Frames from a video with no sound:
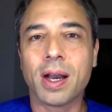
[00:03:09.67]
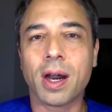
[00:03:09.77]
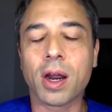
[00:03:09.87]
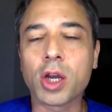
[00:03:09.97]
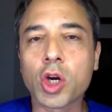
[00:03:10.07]

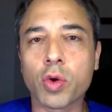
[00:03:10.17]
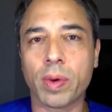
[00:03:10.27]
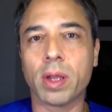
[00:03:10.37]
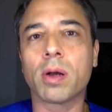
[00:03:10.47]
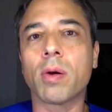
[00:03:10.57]
are
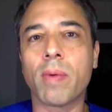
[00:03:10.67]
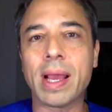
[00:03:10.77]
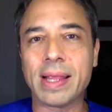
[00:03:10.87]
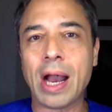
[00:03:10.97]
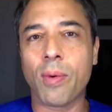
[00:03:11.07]
critical
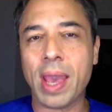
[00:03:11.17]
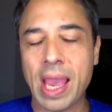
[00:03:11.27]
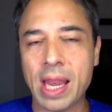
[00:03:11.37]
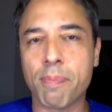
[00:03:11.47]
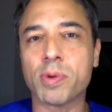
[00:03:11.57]
right now.
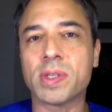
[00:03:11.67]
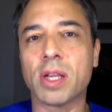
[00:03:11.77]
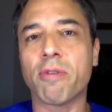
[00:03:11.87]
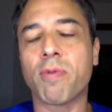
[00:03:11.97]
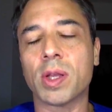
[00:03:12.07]
80%
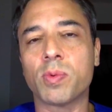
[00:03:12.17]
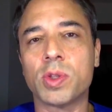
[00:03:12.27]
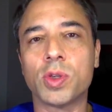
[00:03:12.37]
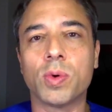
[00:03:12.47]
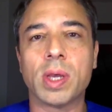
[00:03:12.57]
of what we
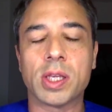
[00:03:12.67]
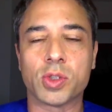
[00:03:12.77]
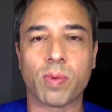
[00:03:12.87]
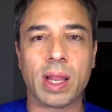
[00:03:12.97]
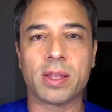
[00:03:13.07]
do
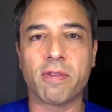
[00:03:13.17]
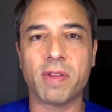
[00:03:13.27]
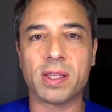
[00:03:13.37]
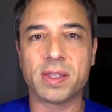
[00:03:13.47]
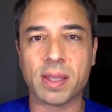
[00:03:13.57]
is
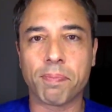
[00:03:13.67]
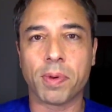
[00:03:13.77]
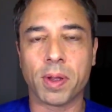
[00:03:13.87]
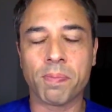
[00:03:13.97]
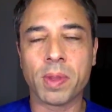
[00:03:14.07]
relatively
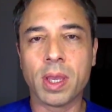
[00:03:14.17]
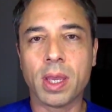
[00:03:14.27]
simple.